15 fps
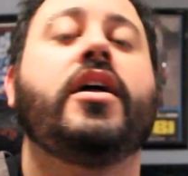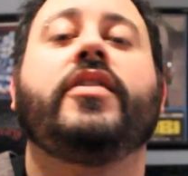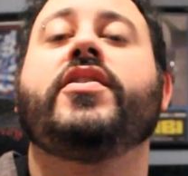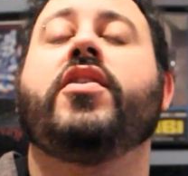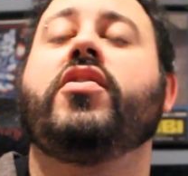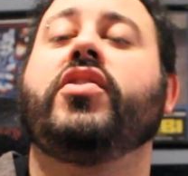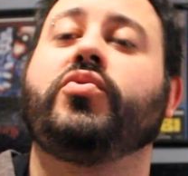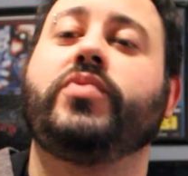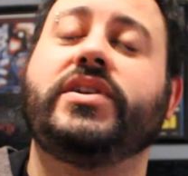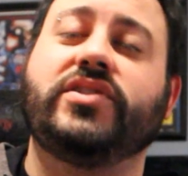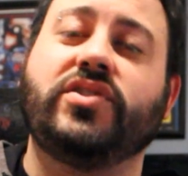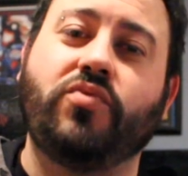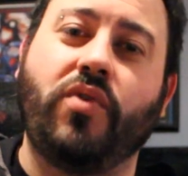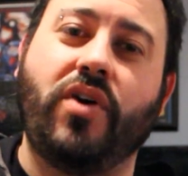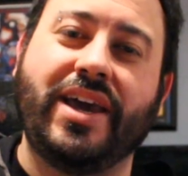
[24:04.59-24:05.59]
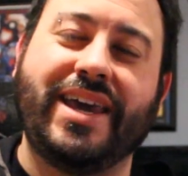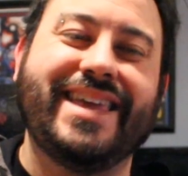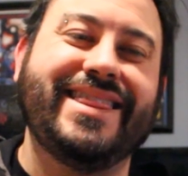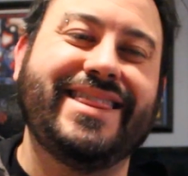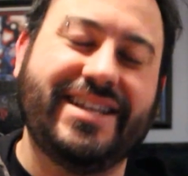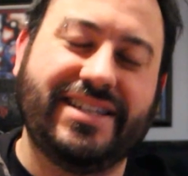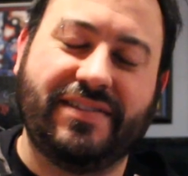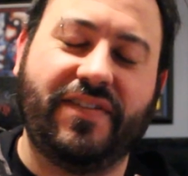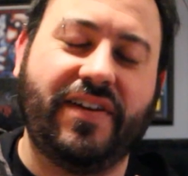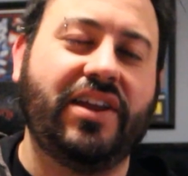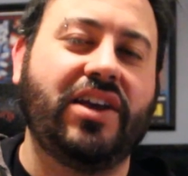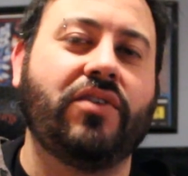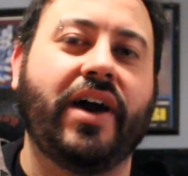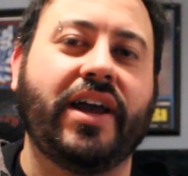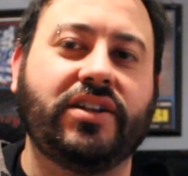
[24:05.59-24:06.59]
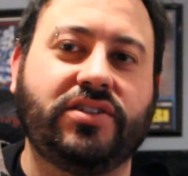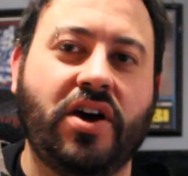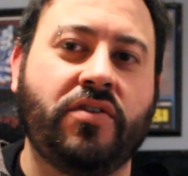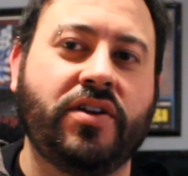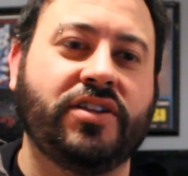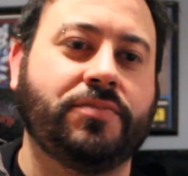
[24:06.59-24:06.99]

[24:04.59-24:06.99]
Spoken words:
The only reason why in this video I don't